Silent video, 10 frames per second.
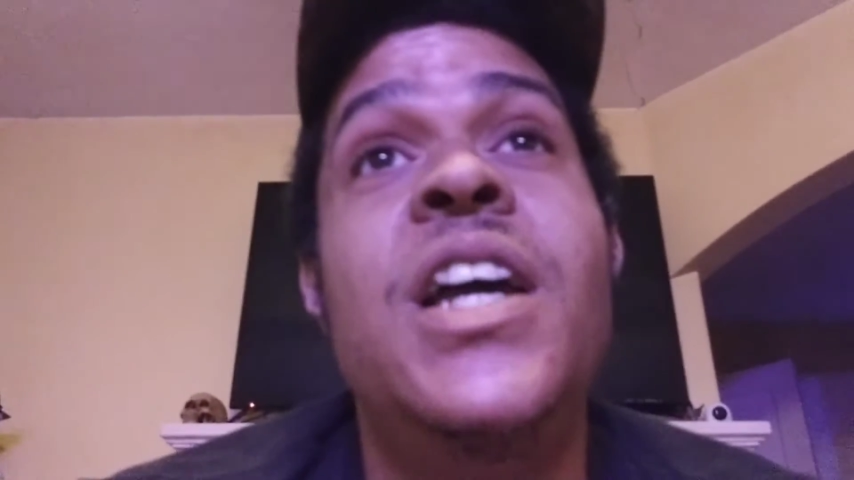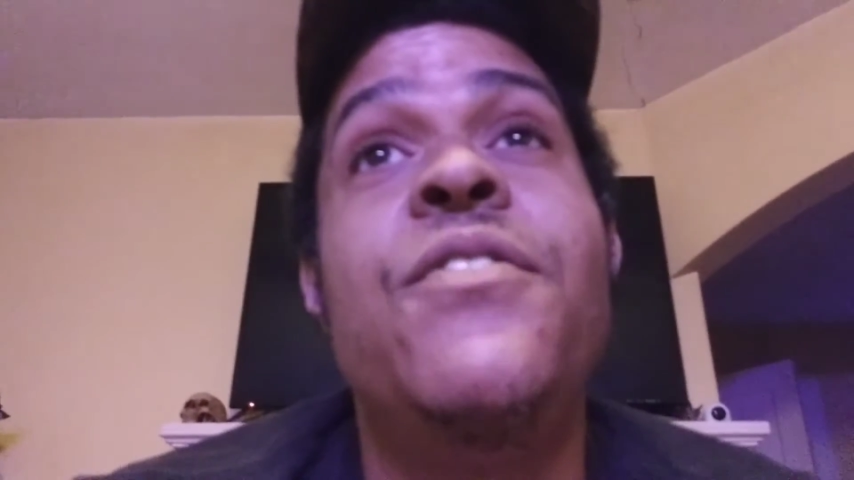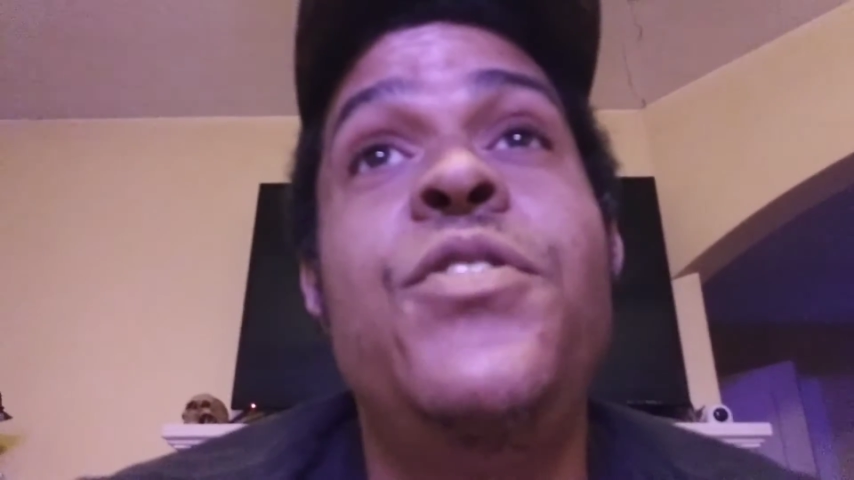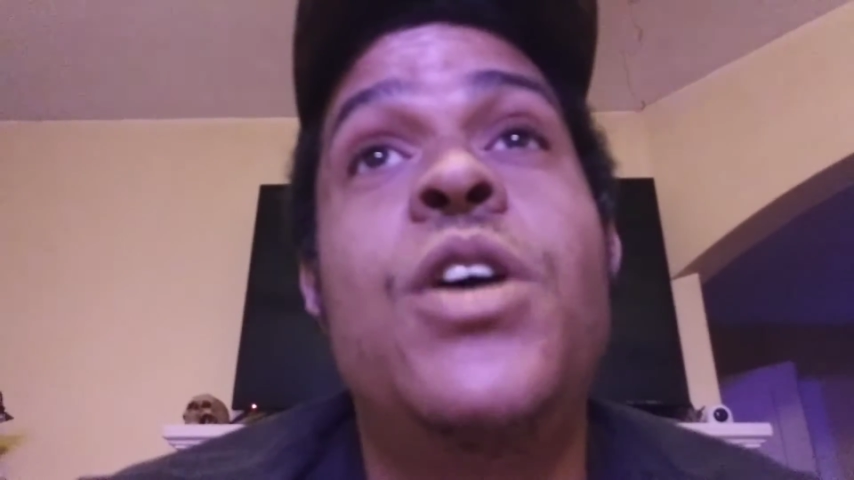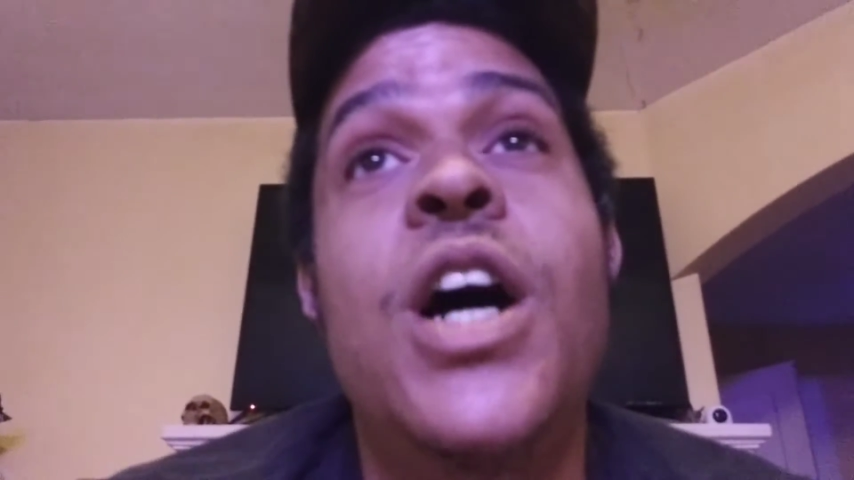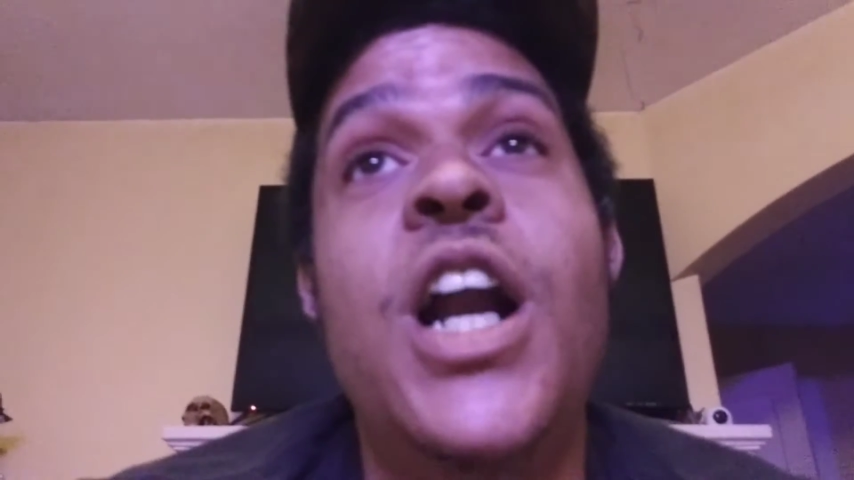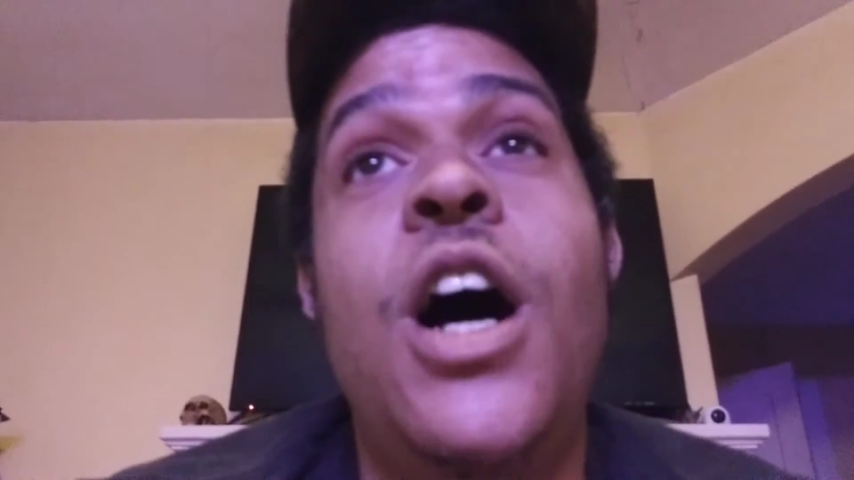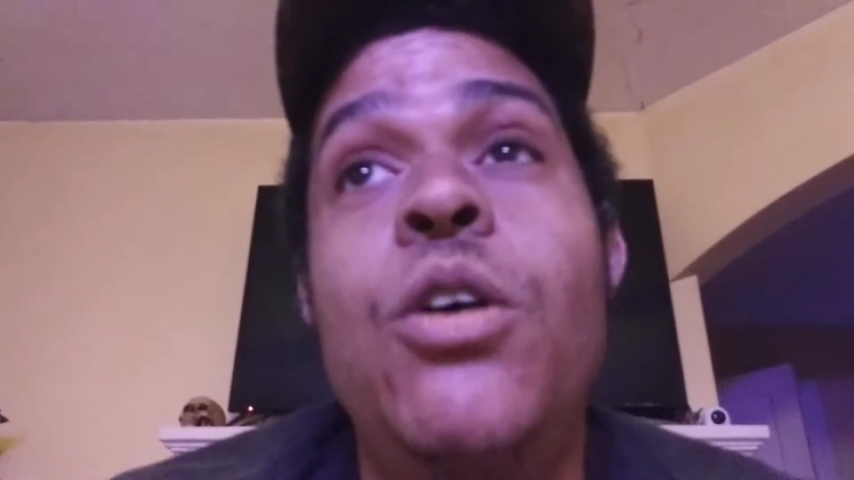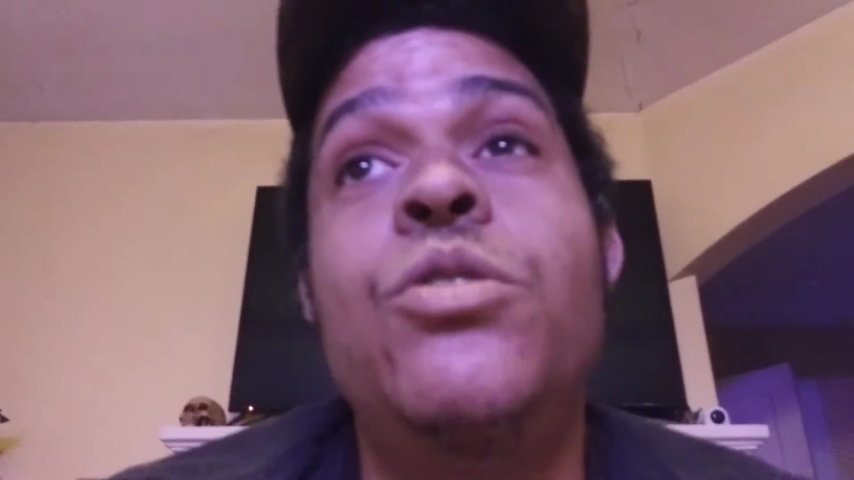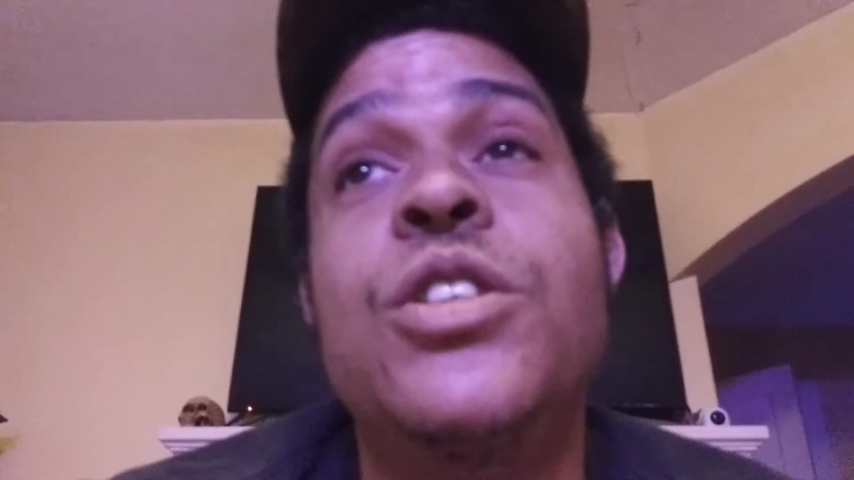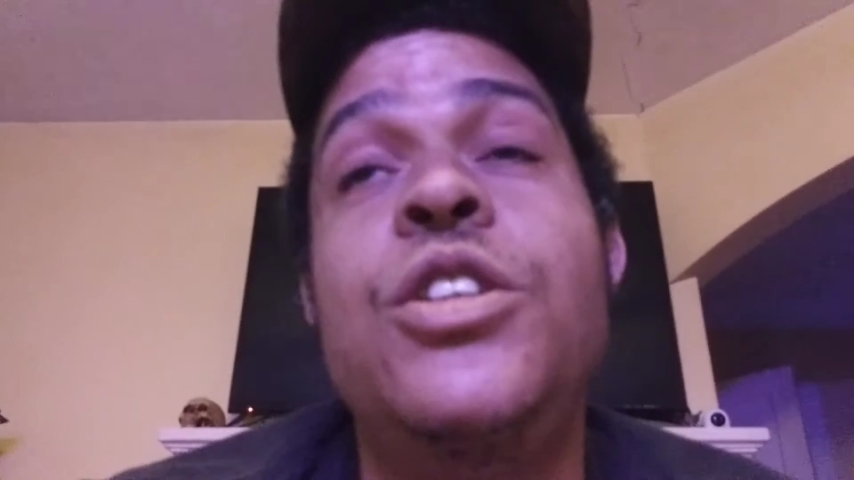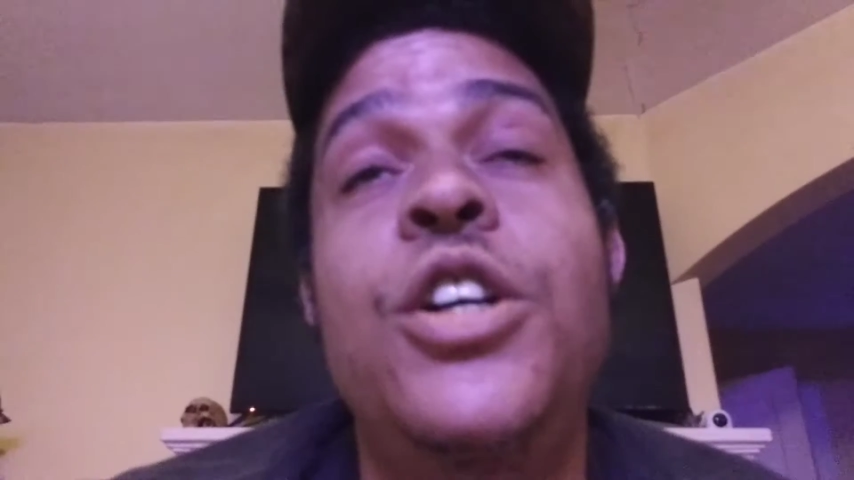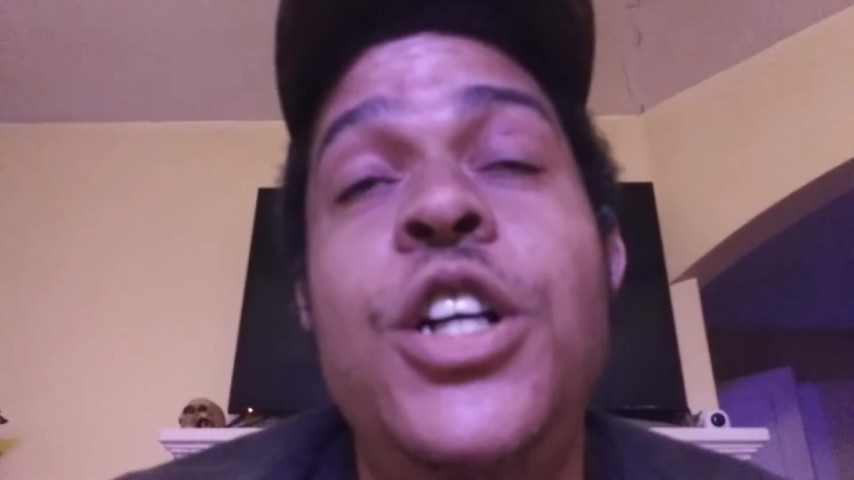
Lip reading: If you cut holes in your